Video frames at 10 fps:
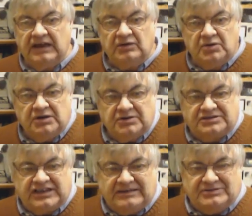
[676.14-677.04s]
That all
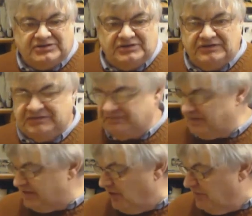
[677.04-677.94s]
seems to have
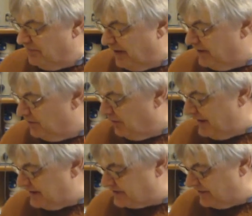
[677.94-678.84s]
gone by the
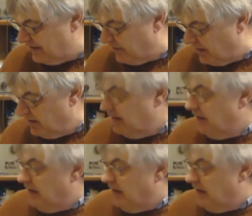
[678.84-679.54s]
way, so there we are.